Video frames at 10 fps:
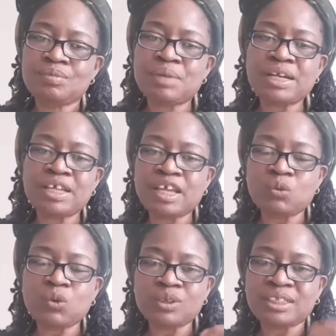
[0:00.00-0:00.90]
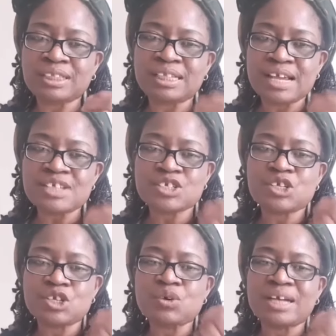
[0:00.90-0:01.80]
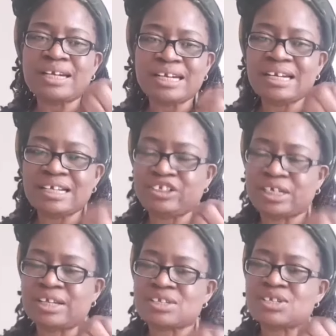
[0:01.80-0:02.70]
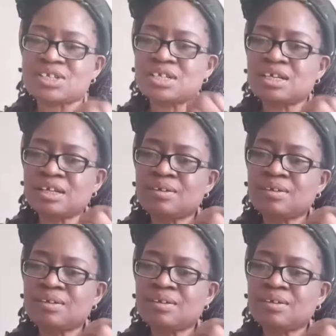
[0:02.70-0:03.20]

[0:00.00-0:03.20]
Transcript: but he will test your diligence.